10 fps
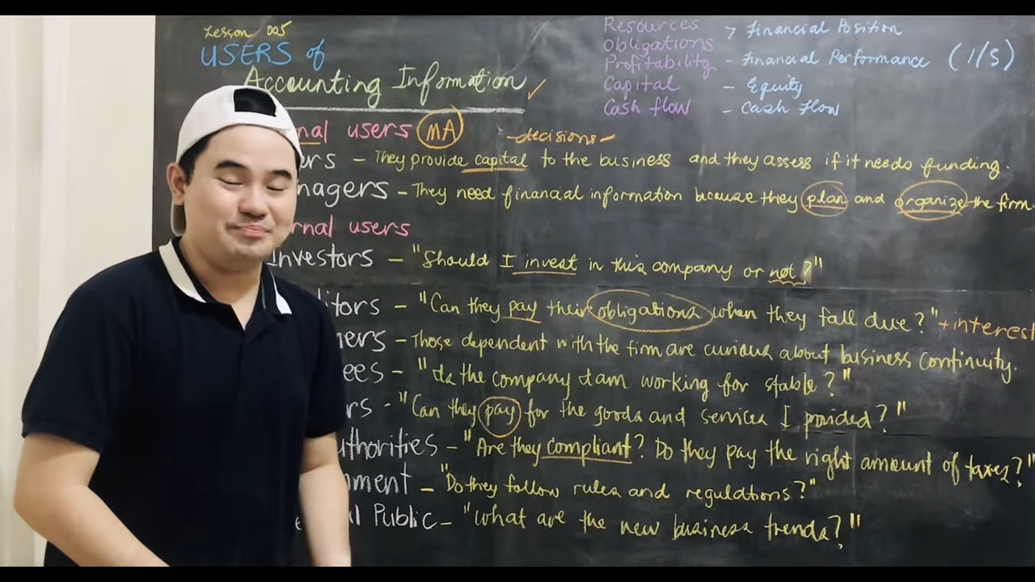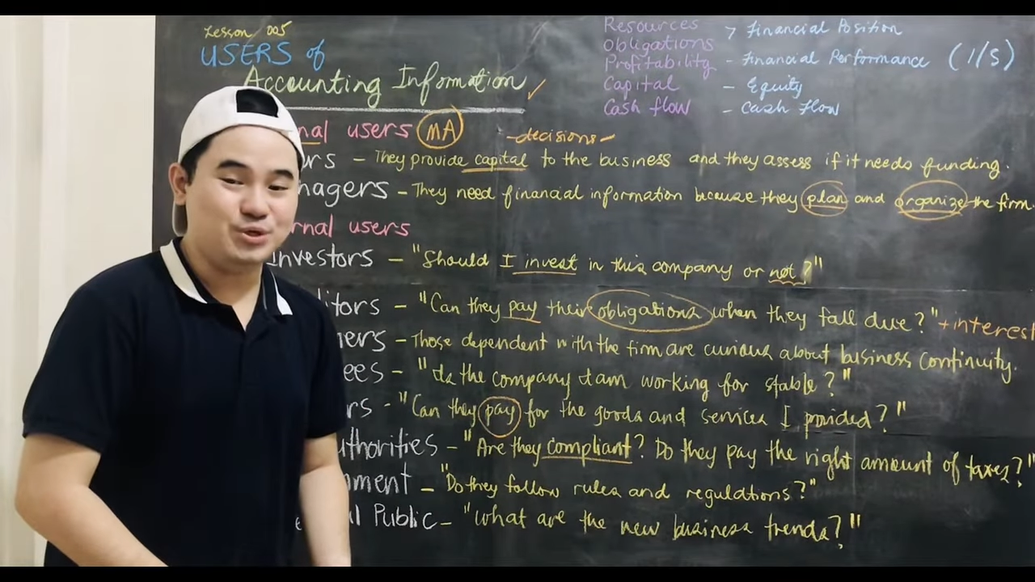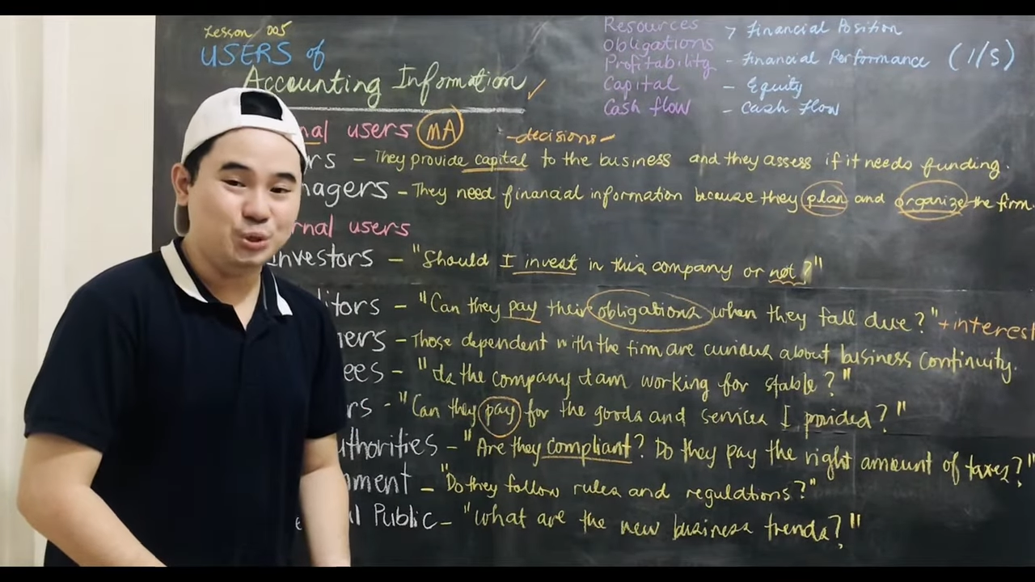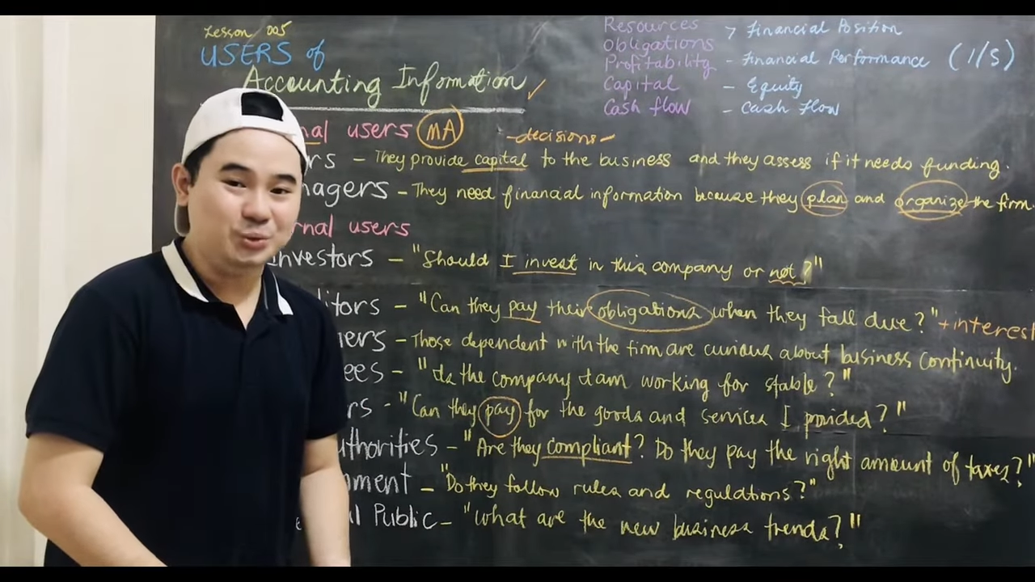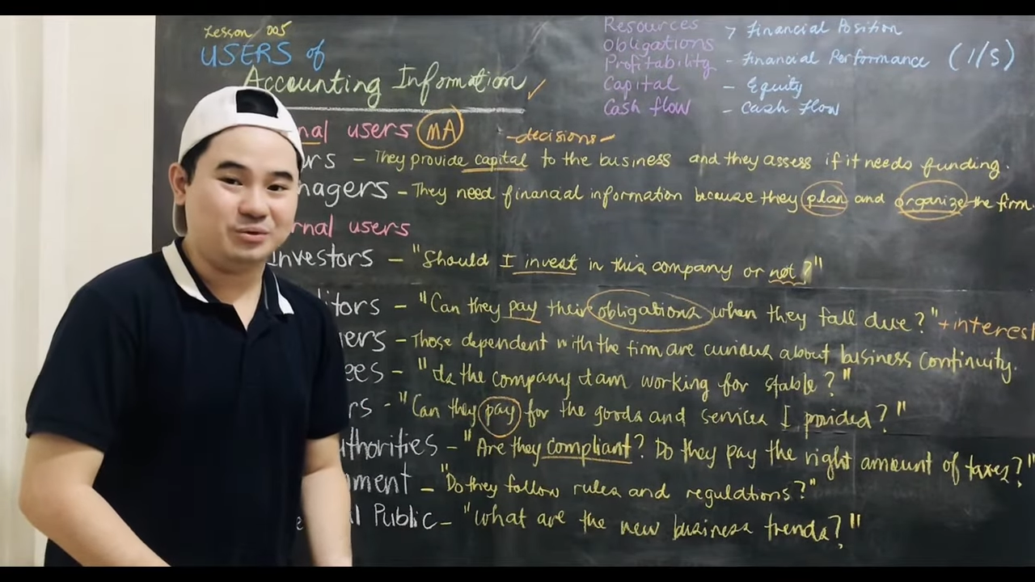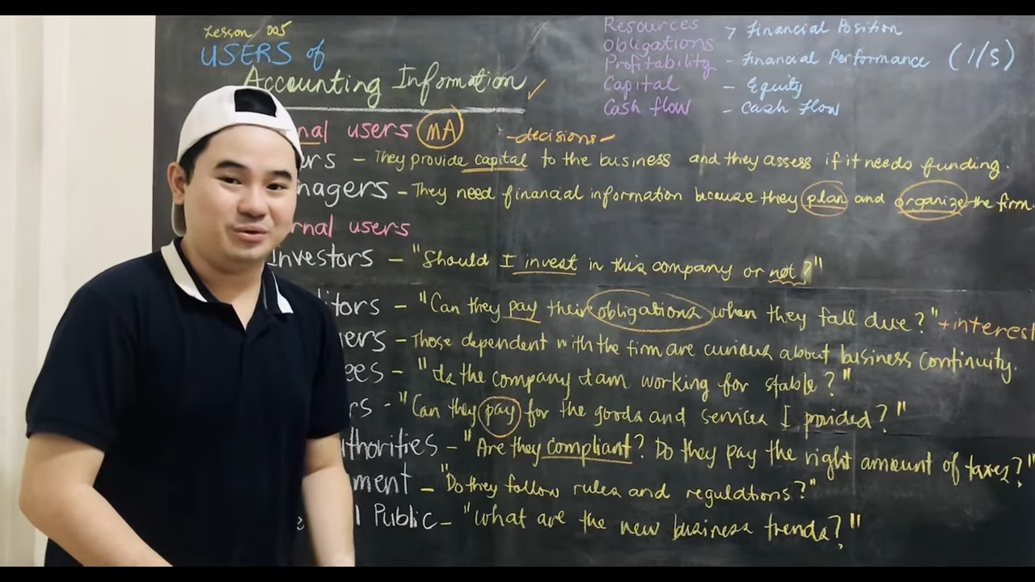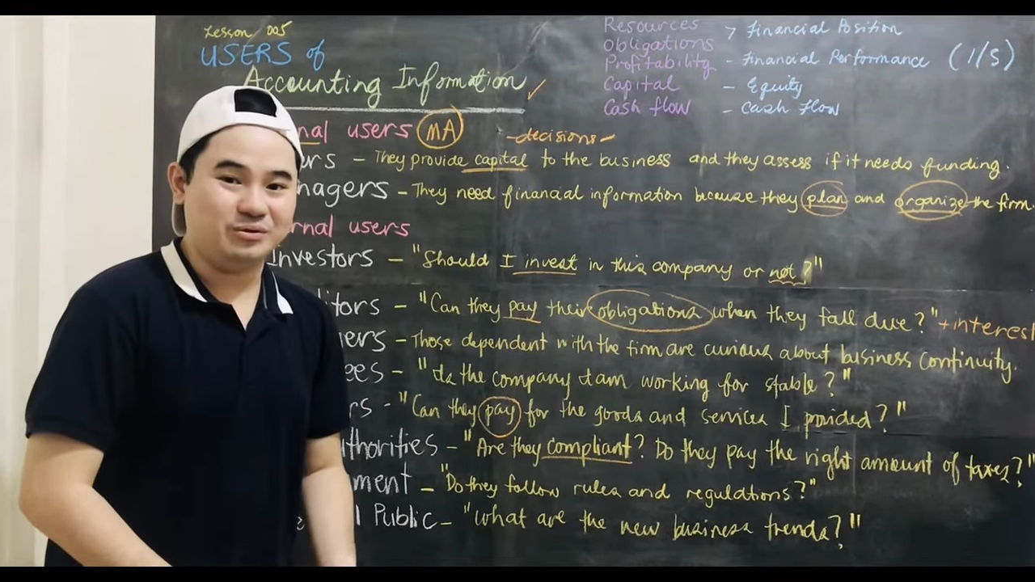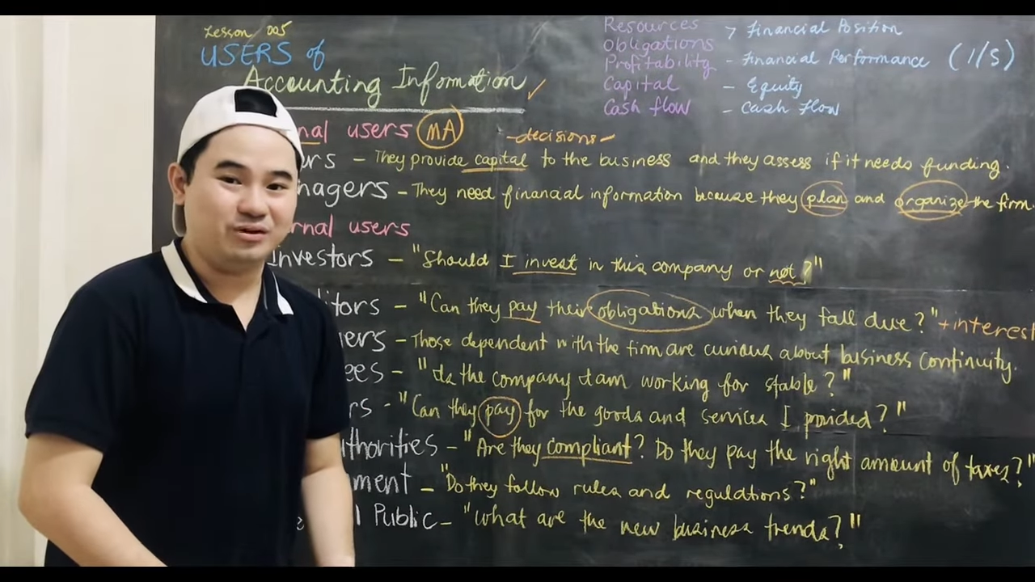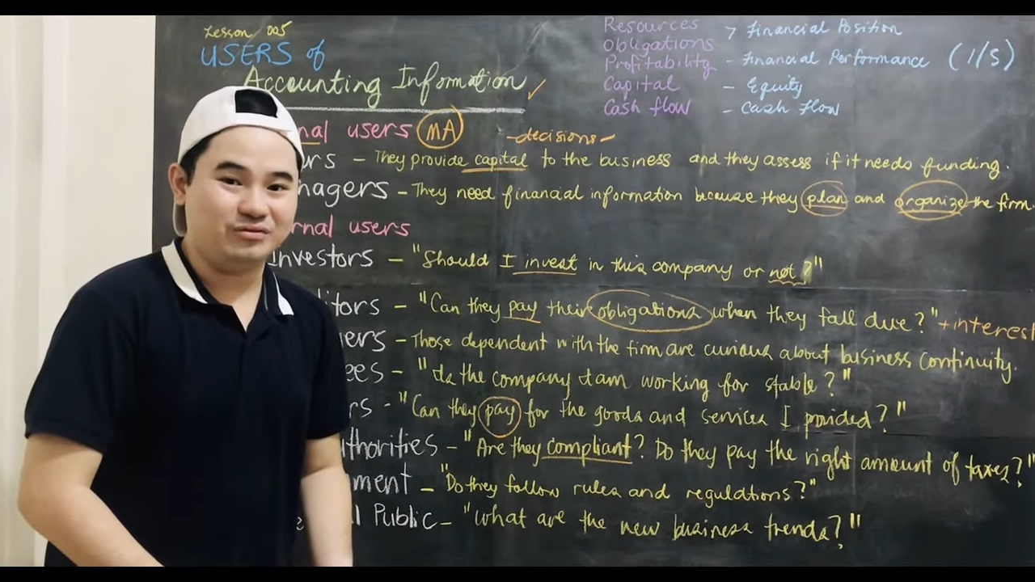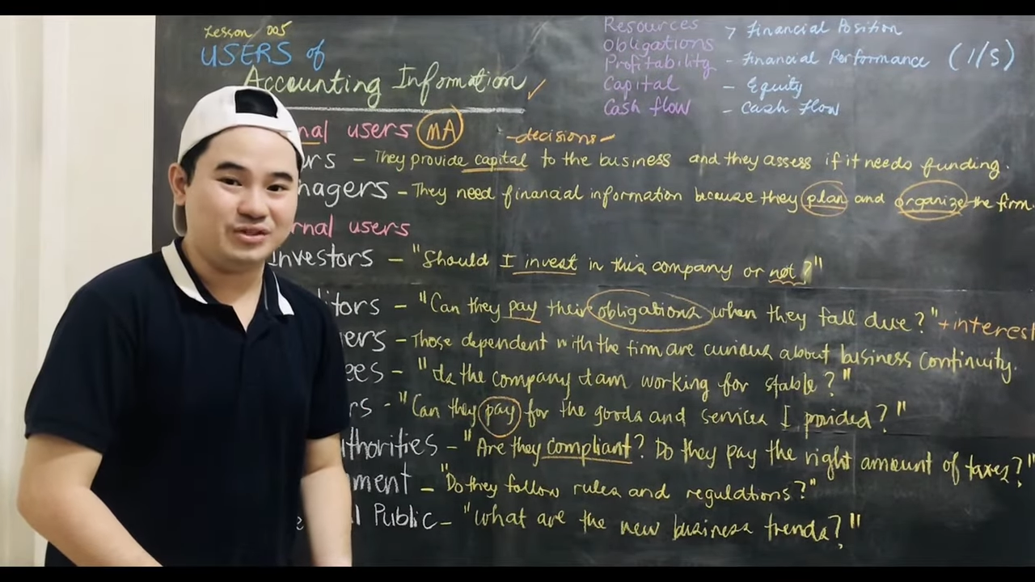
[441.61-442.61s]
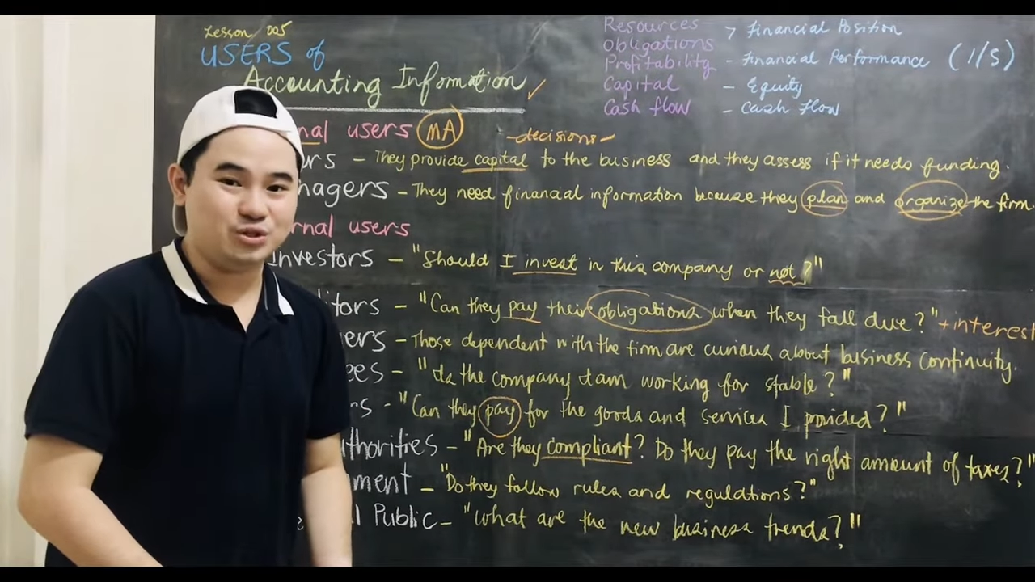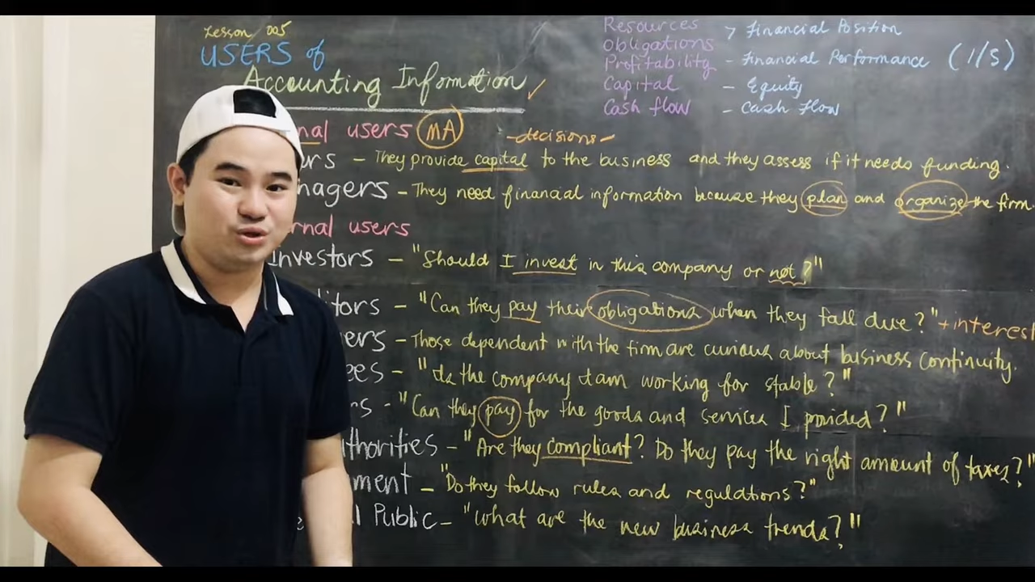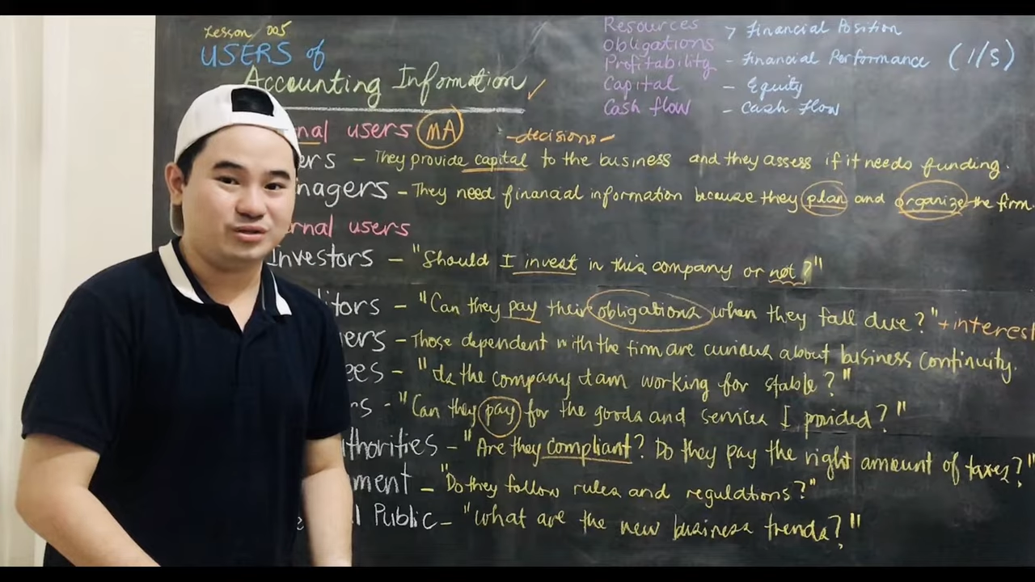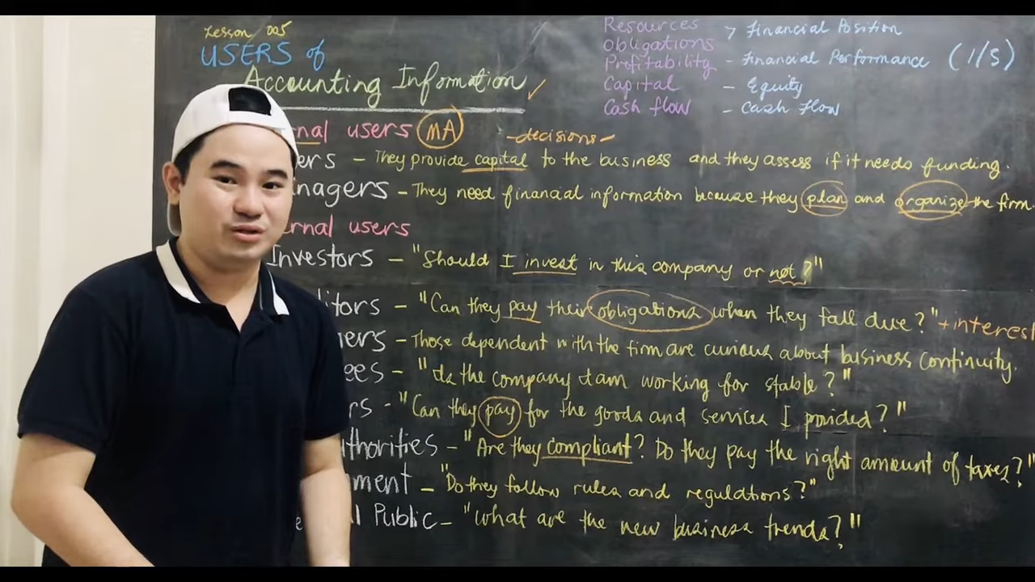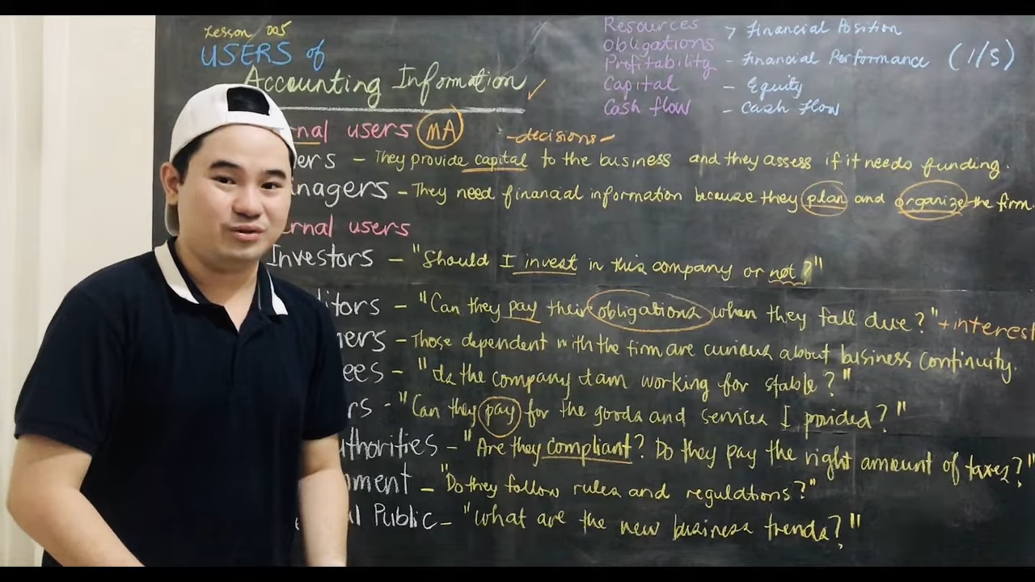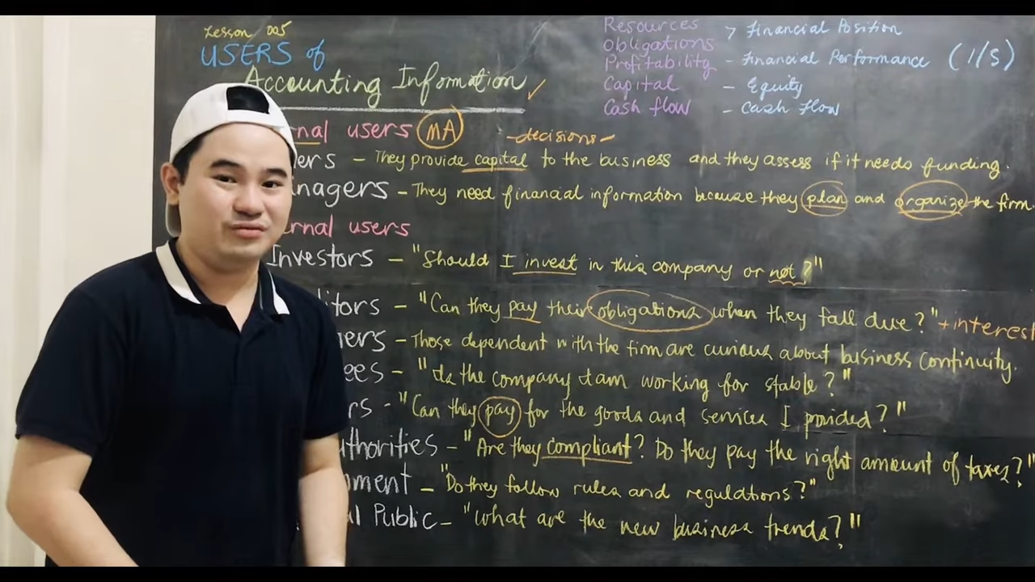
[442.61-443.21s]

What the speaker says: Bureau of Internal